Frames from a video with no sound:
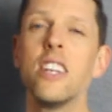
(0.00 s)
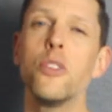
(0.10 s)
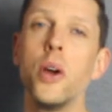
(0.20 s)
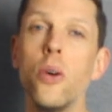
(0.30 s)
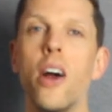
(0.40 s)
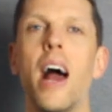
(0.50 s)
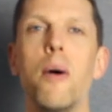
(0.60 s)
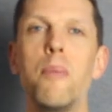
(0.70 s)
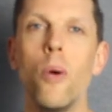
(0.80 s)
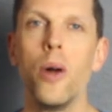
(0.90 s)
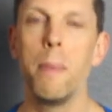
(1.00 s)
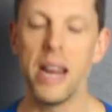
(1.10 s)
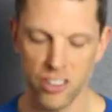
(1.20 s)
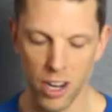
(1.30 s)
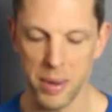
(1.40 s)
so we all know how important a
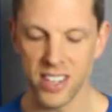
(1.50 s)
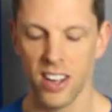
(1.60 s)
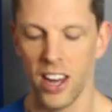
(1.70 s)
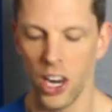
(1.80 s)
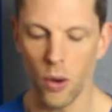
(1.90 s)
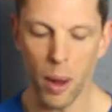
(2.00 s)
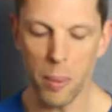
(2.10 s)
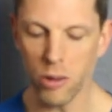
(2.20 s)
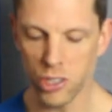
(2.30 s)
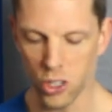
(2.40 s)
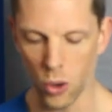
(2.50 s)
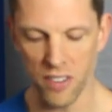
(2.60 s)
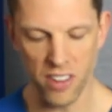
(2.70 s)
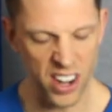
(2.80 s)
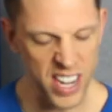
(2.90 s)
metronome is. Now I'm old school.
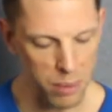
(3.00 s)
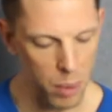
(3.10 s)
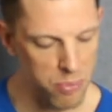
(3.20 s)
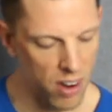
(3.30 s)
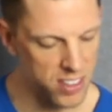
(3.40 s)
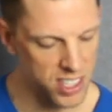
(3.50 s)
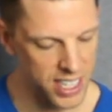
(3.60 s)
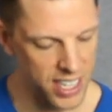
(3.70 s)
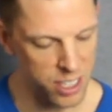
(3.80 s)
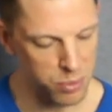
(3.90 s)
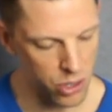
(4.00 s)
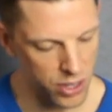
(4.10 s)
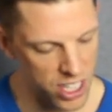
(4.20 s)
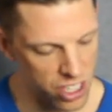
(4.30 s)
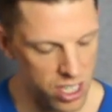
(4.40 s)
I nicked my brother's Teenage
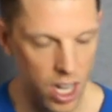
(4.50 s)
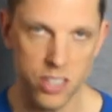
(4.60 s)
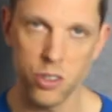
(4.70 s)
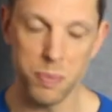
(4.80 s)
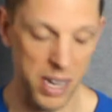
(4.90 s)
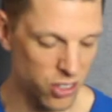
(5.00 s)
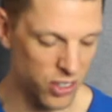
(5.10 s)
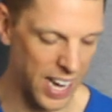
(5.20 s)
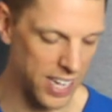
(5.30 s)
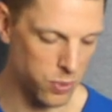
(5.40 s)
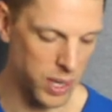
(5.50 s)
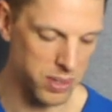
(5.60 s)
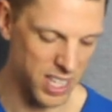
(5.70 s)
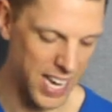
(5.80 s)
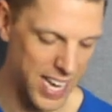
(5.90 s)
Mutant Ninja Turtles pencil case when he was
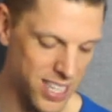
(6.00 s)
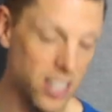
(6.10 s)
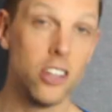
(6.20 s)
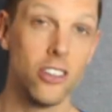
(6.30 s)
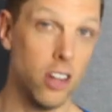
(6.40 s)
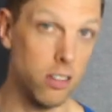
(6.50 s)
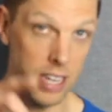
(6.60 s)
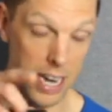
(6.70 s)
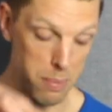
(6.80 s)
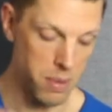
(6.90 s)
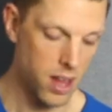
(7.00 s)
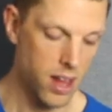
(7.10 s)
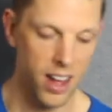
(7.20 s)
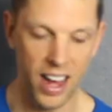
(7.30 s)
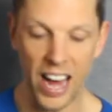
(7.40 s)
a kid. Don't tell him.
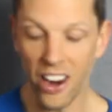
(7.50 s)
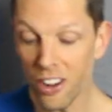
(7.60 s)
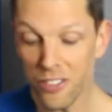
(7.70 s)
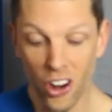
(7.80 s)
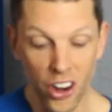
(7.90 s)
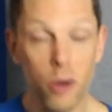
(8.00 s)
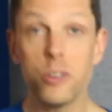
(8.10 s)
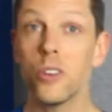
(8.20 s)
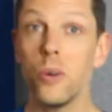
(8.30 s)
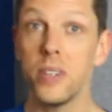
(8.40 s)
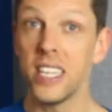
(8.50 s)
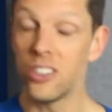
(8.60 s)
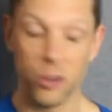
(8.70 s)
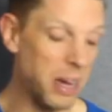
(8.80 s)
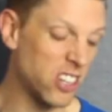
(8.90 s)
And I've got an old school
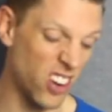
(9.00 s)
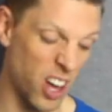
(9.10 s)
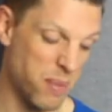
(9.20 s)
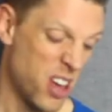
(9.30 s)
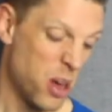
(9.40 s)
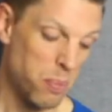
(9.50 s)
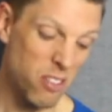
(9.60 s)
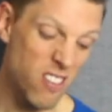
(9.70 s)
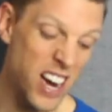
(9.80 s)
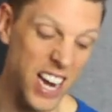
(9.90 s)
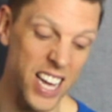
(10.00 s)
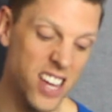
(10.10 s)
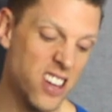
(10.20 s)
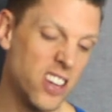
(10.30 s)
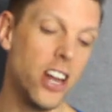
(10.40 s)
digital metronome. But really,
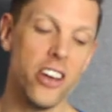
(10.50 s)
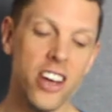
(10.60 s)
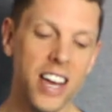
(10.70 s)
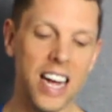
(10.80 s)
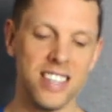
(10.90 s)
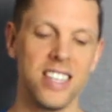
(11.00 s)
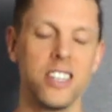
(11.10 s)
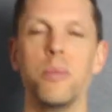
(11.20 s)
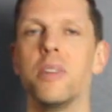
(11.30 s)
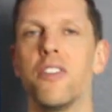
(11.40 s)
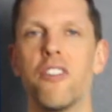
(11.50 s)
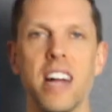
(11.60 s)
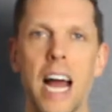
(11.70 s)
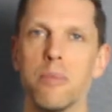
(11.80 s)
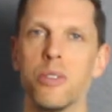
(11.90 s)
you know, you can access them with the free
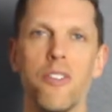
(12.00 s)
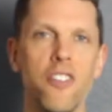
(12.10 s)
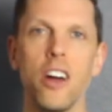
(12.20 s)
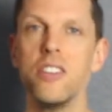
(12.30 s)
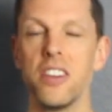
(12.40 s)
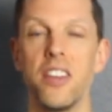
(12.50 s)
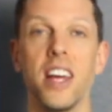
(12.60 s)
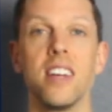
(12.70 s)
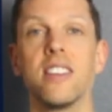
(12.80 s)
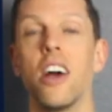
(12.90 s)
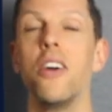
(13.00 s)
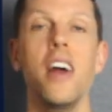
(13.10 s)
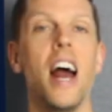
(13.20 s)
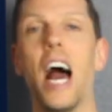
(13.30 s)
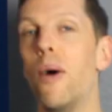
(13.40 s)
apps on phones and things. So
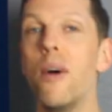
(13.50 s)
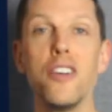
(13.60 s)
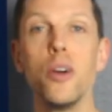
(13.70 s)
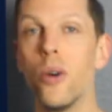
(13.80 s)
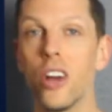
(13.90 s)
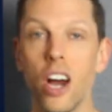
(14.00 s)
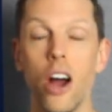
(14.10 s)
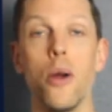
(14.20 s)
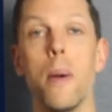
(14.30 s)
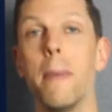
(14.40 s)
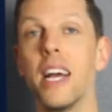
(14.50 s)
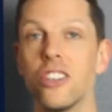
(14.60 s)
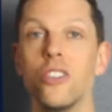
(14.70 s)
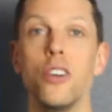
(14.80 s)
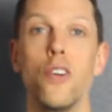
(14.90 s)
however you want to go, make
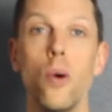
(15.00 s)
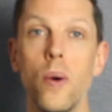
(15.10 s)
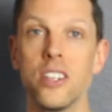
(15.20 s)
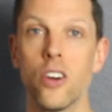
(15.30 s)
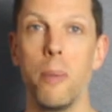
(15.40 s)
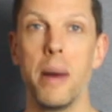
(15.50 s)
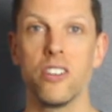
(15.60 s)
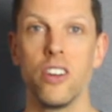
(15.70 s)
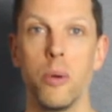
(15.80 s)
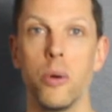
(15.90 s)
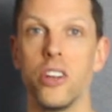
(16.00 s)
sure you've always got a metronome on